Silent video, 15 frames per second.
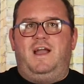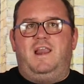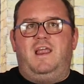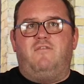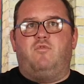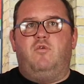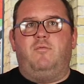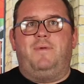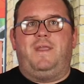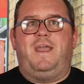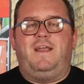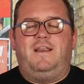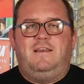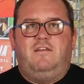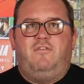and everyone would be
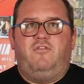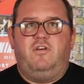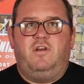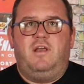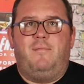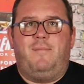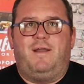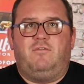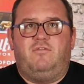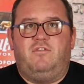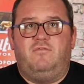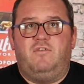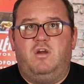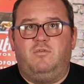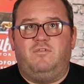getting different amounts
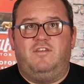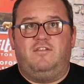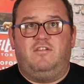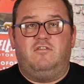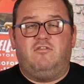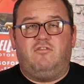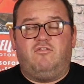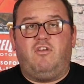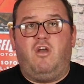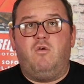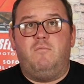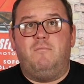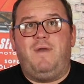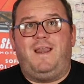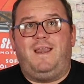of notice. And
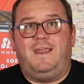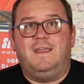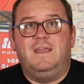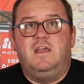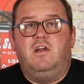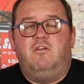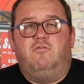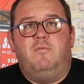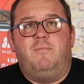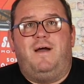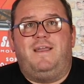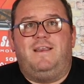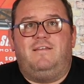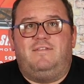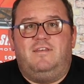so many
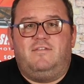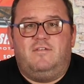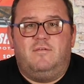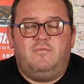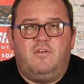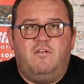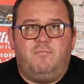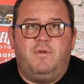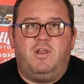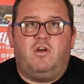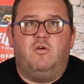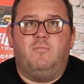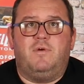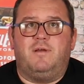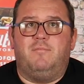reminder systems have
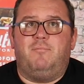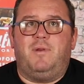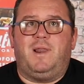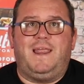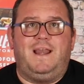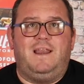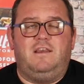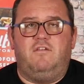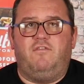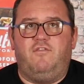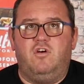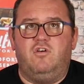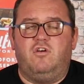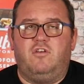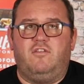become completely
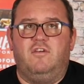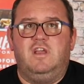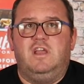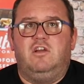defunct